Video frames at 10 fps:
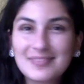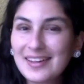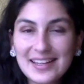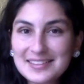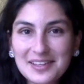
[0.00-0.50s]

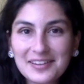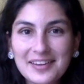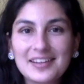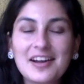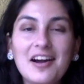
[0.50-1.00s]
It's not
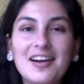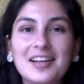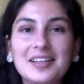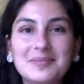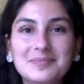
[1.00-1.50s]
that
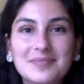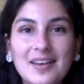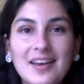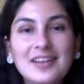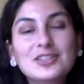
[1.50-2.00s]
hard.
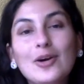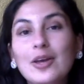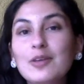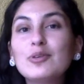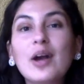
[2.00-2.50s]
So
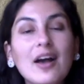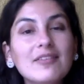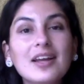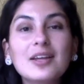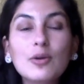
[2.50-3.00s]
if you have
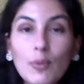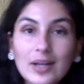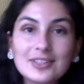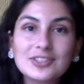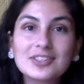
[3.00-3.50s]
any
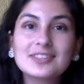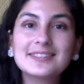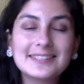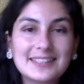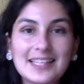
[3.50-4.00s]
questions,
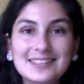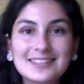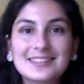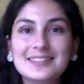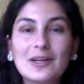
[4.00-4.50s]

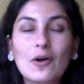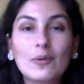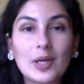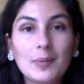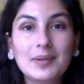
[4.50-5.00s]
suggestions, or
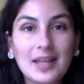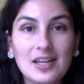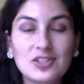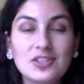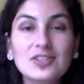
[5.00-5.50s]

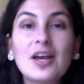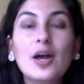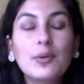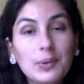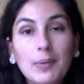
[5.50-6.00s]
recommendations,
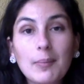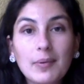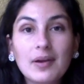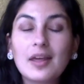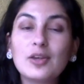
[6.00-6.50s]

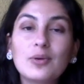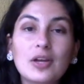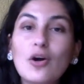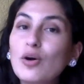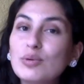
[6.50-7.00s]
remember that you can
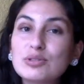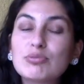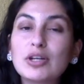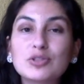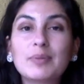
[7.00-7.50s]
always
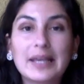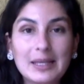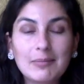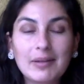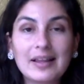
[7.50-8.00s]
write to my
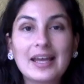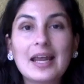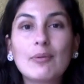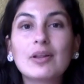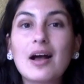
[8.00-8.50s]
email and
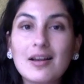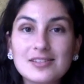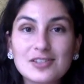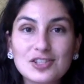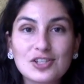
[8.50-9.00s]
I will
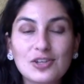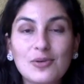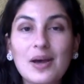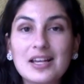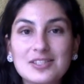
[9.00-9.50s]
answer to
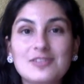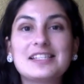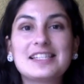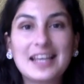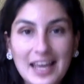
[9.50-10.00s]
you as soon
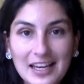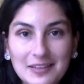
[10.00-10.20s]
as I can.